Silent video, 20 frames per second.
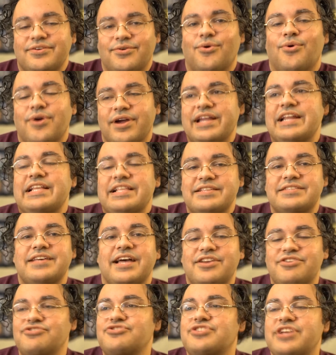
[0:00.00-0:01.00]
organ
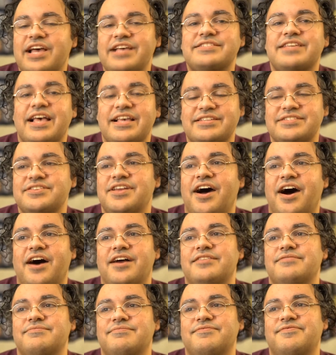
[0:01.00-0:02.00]
inside your chest has
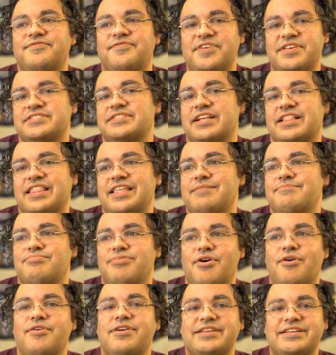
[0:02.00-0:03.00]
not physically
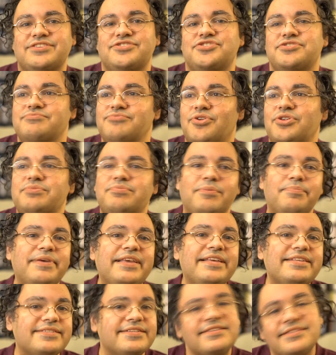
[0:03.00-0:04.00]
broken into multiple
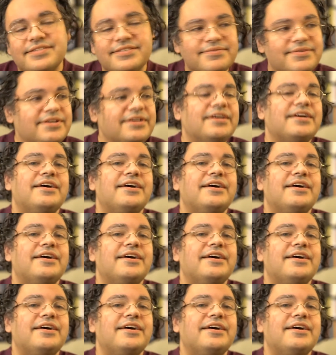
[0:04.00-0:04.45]
pieces.